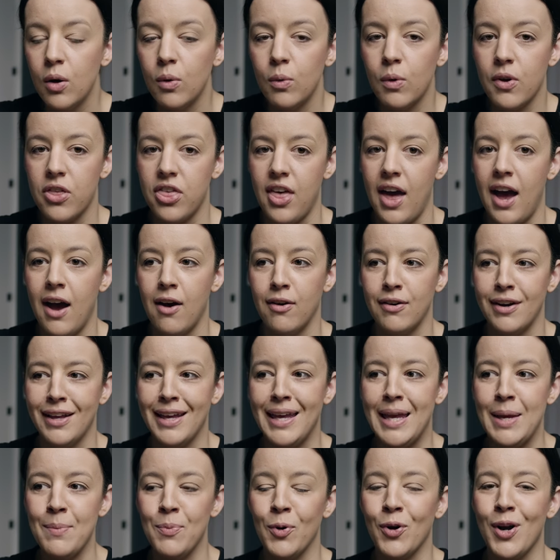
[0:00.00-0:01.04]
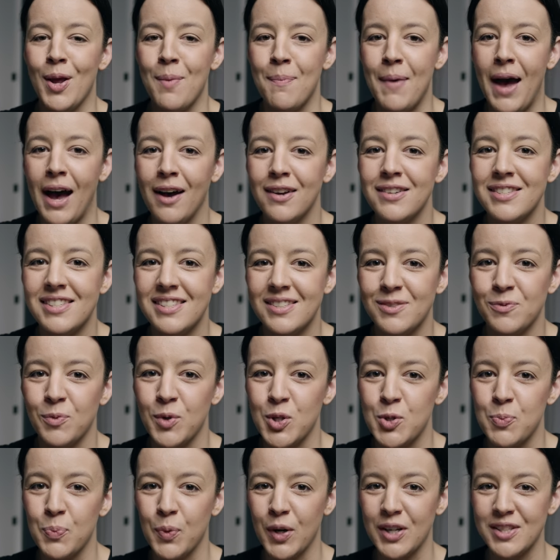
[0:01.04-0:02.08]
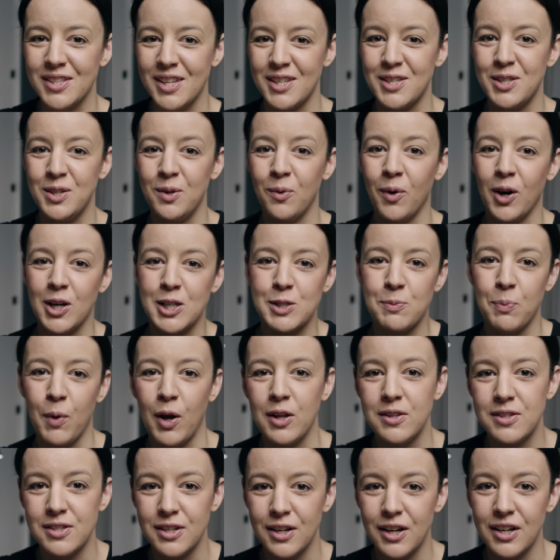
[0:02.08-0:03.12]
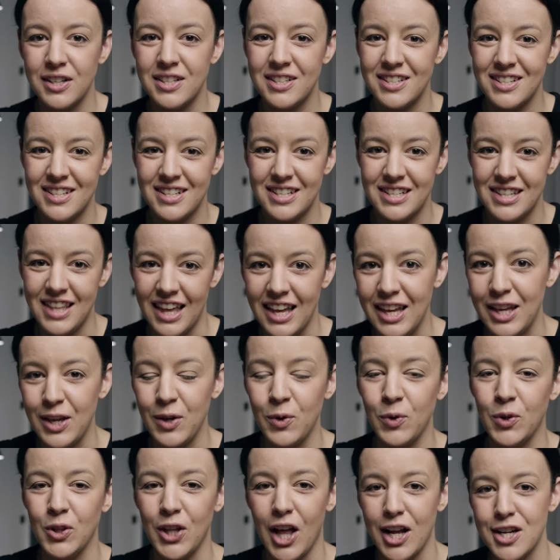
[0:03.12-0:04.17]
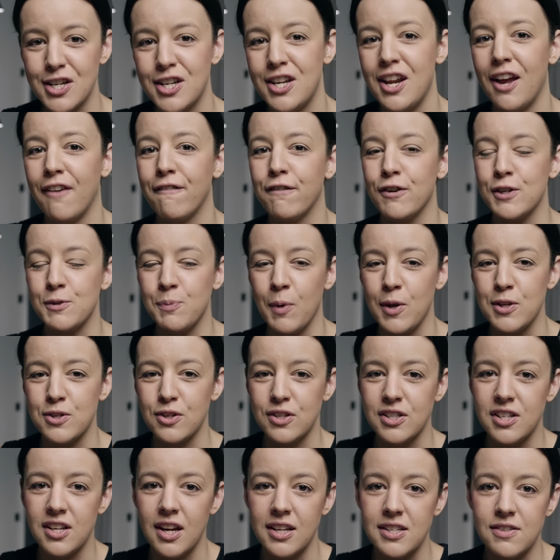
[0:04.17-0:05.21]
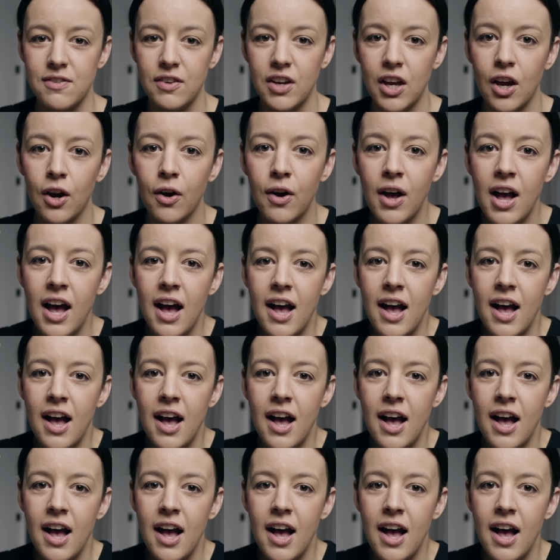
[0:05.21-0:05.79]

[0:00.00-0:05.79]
without a keyboard and mouse, which brings us to our sponsor, Thank you Logitech for sponsoring today's video.